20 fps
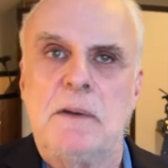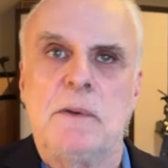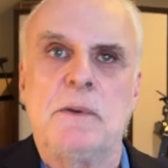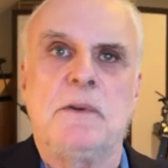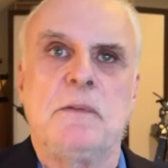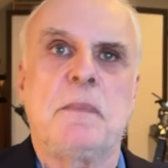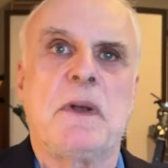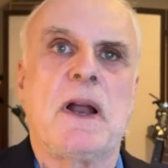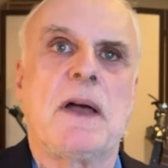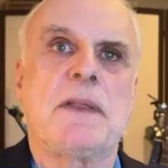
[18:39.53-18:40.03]

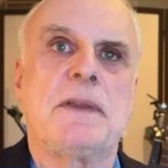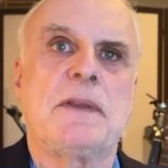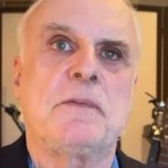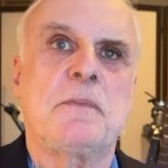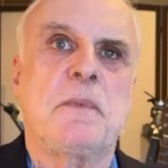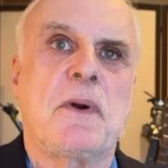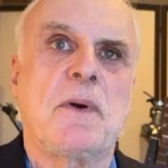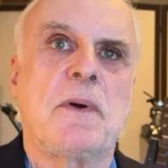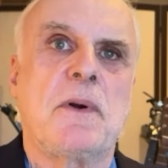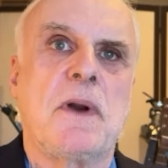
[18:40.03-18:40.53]
who's been on this
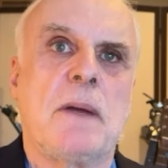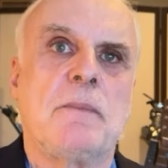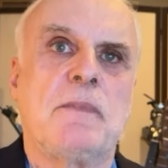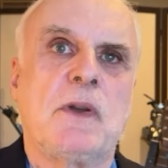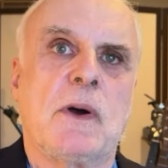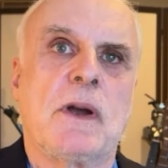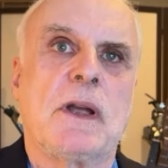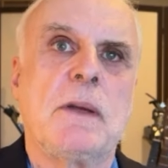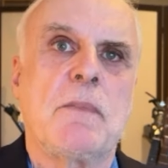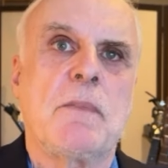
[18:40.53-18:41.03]
program
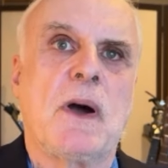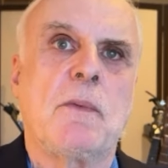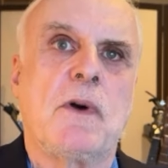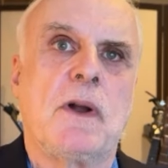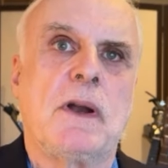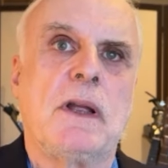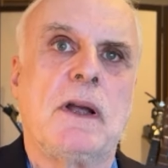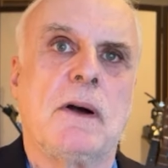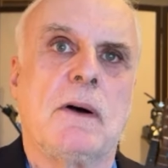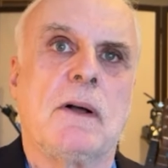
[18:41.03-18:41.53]
talking about
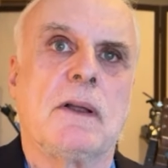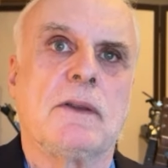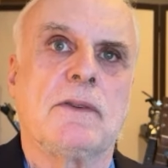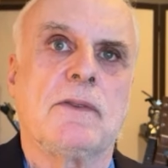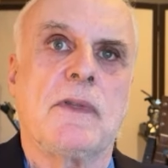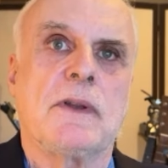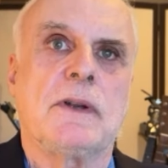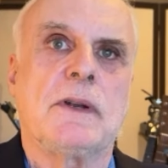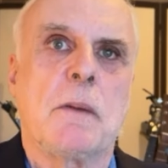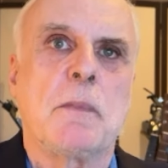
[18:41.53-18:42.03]
what he
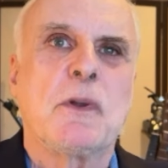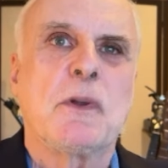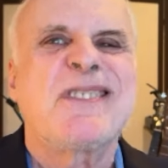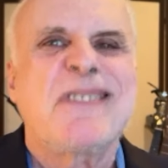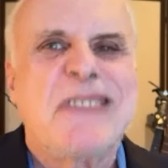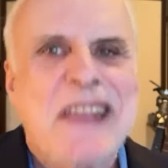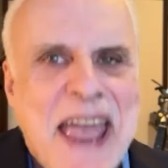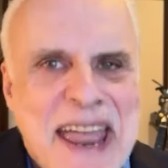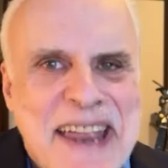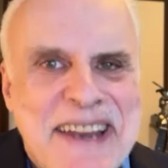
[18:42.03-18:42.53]
calls the double
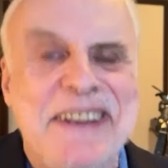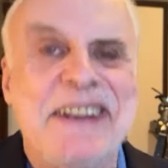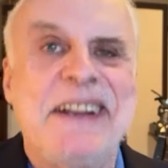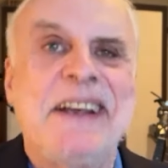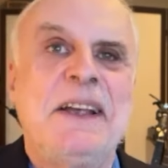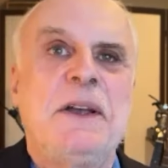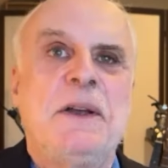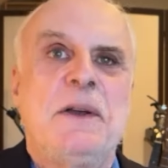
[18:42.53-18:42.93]
state,